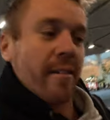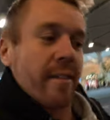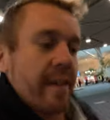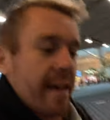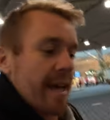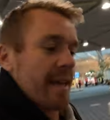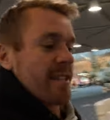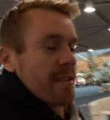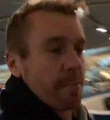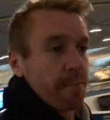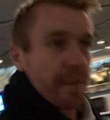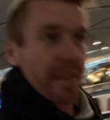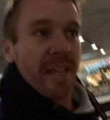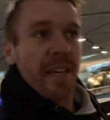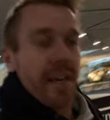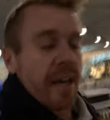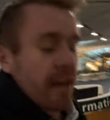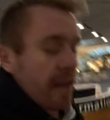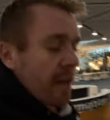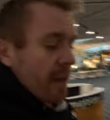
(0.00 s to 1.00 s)
The
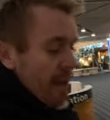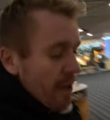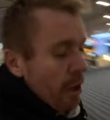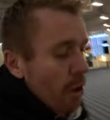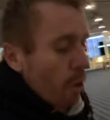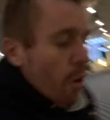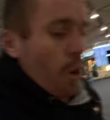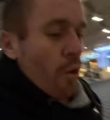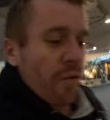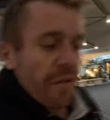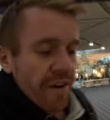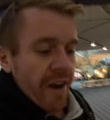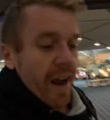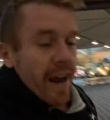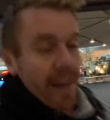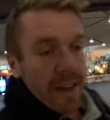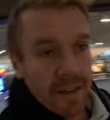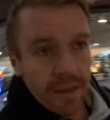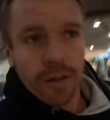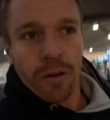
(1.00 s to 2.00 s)
S&P
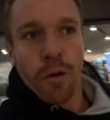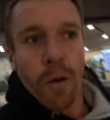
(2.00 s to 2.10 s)
overnight,